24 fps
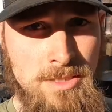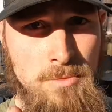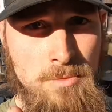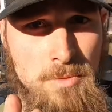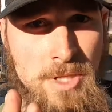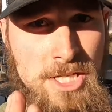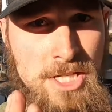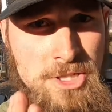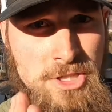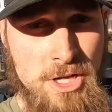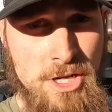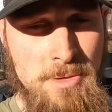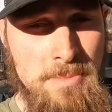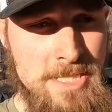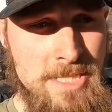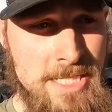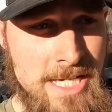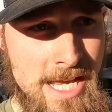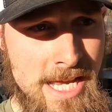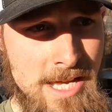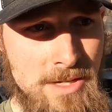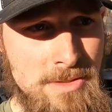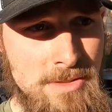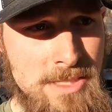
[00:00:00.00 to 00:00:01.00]
wedge up and
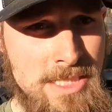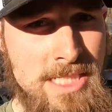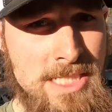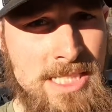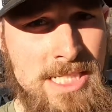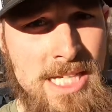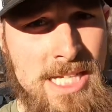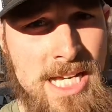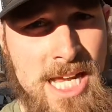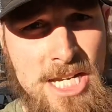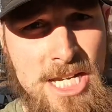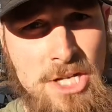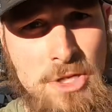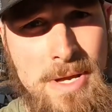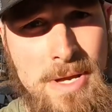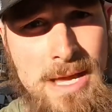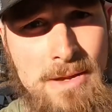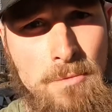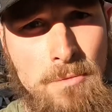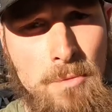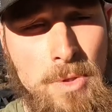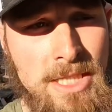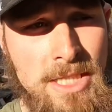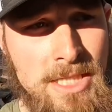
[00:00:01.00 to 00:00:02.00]
down, and you
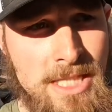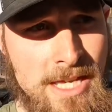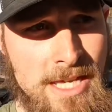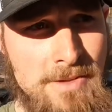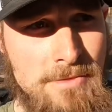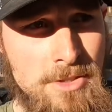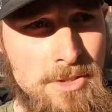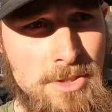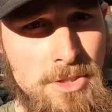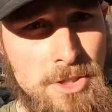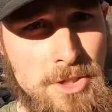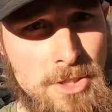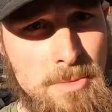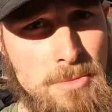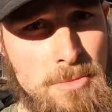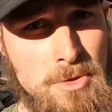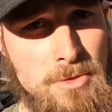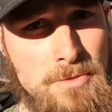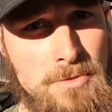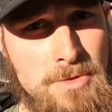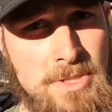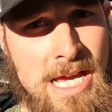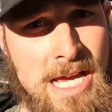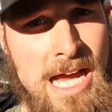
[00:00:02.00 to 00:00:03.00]
have one lever that
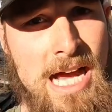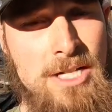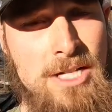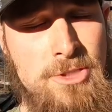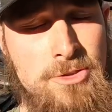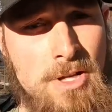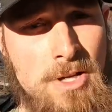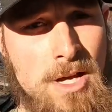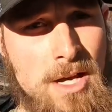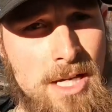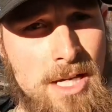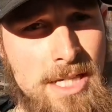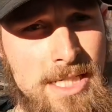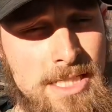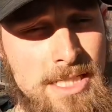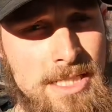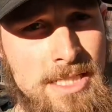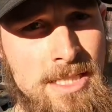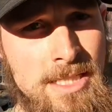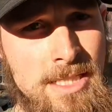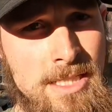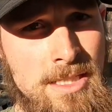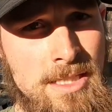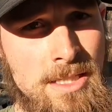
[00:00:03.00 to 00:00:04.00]
moves the hydraulic
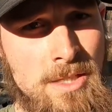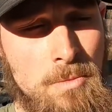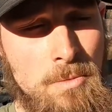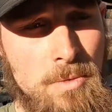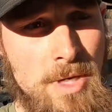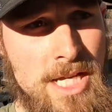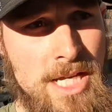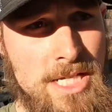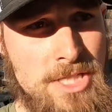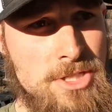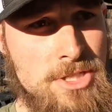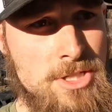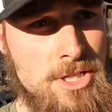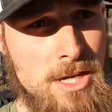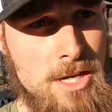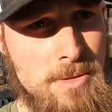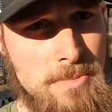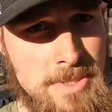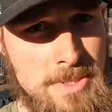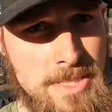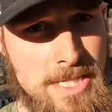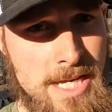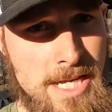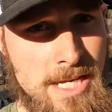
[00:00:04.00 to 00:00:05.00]
wedge
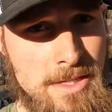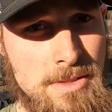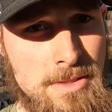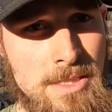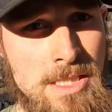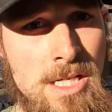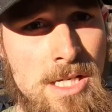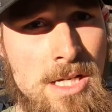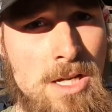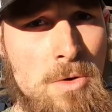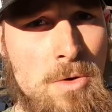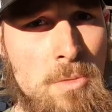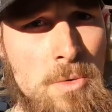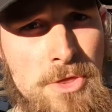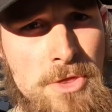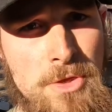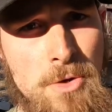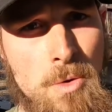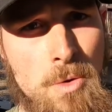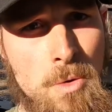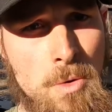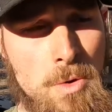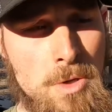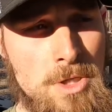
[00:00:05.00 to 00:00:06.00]
up and down. With
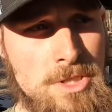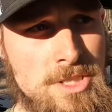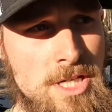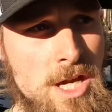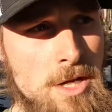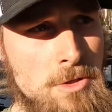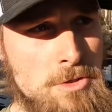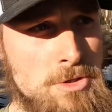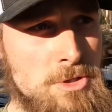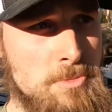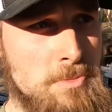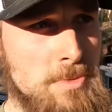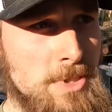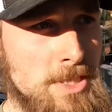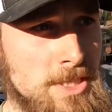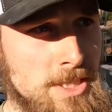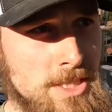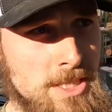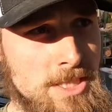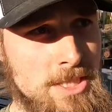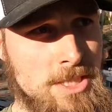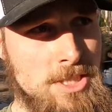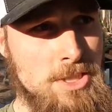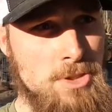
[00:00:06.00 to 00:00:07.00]
a horizontal
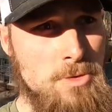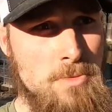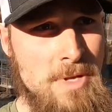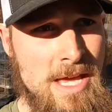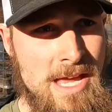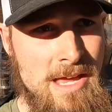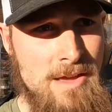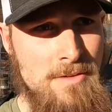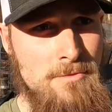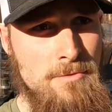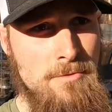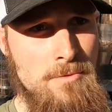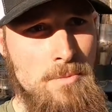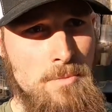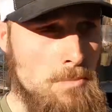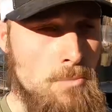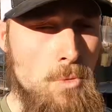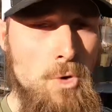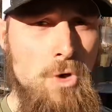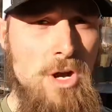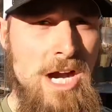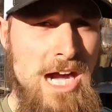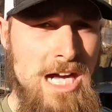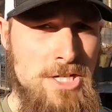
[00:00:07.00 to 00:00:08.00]
splitter, you have
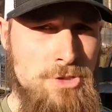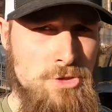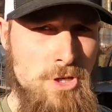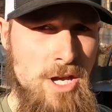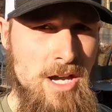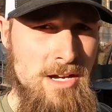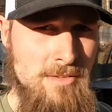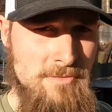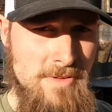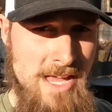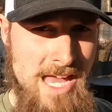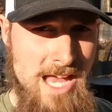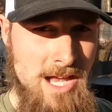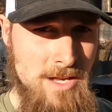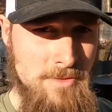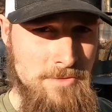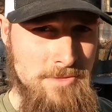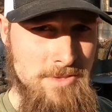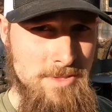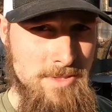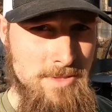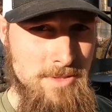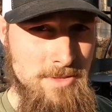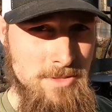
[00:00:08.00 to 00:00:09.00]
more hydraulic
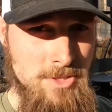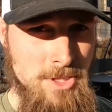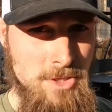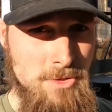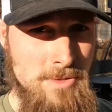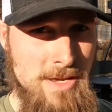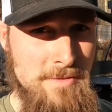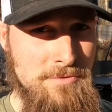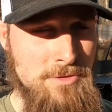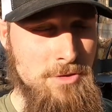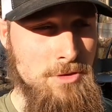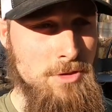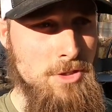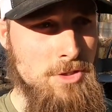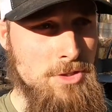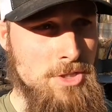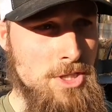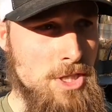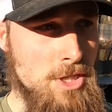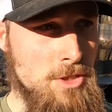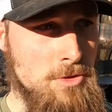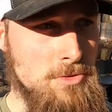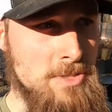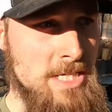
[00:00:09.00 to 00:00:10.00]
valves, so you have to
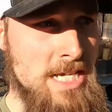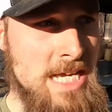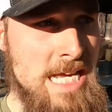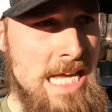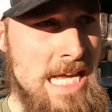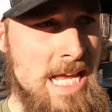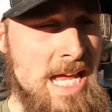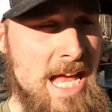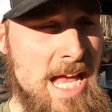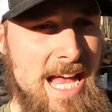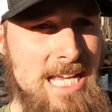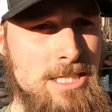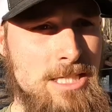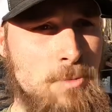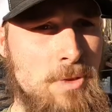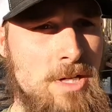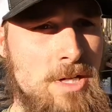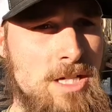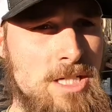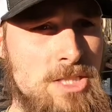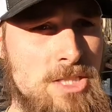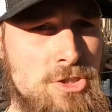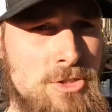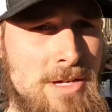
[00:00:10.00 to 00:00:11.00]
learn those, as
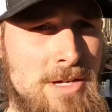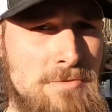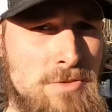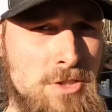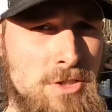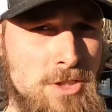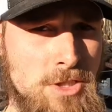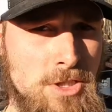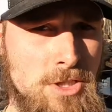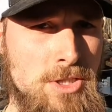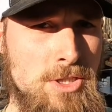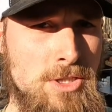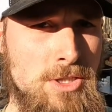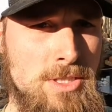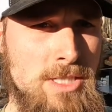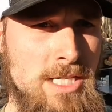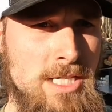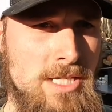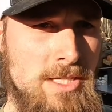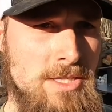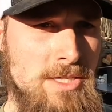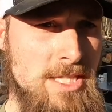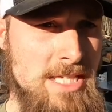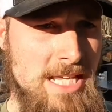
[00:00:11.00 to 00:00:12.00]
well as you have to learn
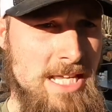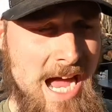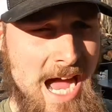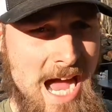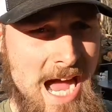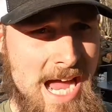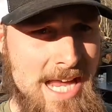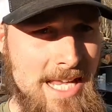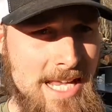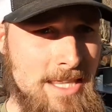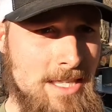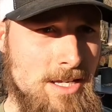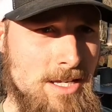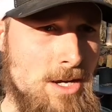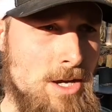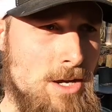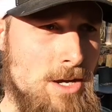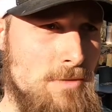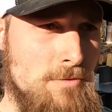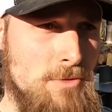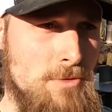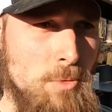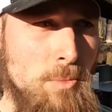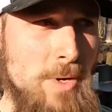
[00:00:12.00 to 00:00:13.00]
the height
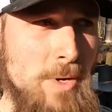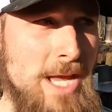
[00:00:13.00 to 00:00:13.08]
of the